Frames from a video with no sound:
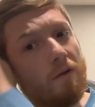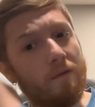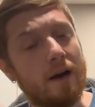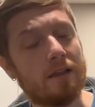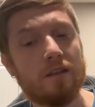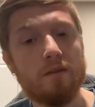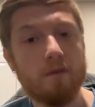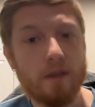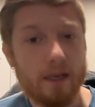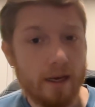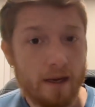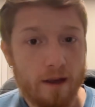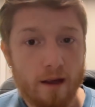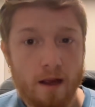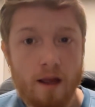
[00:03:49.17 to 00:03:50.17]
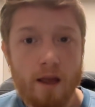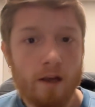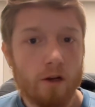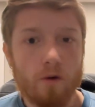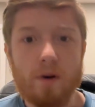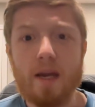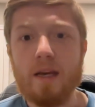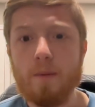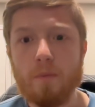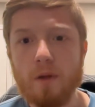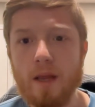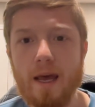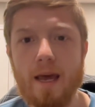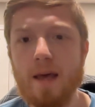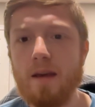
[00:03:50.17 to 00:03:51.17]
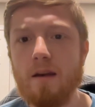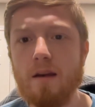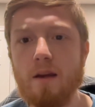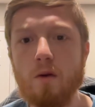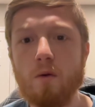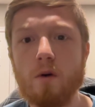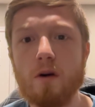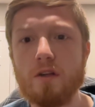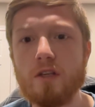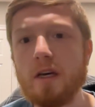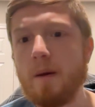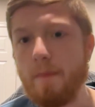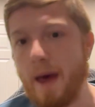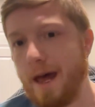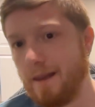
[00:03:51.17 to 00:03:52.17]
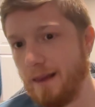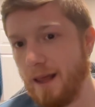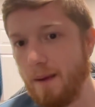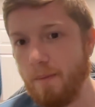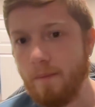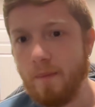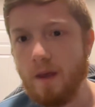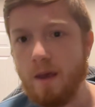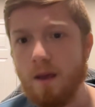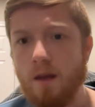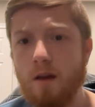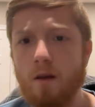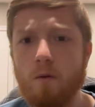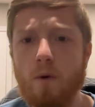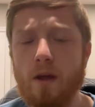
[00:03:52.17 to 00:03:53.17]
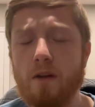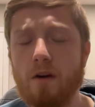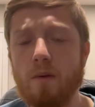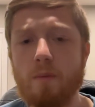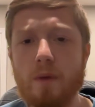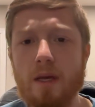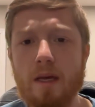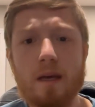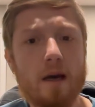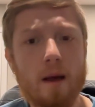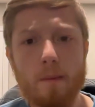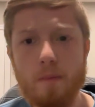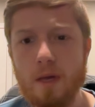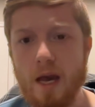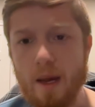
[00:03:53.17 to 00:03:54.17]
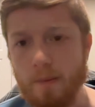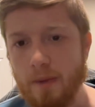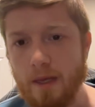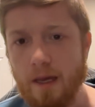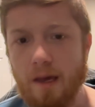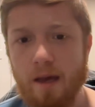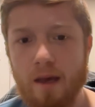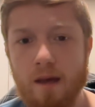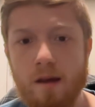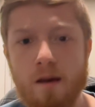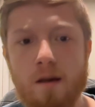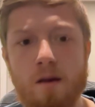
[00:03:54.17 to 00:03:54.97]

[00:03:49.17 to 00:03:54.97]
effectively create a plan in order to combat them, whether it be a BIP,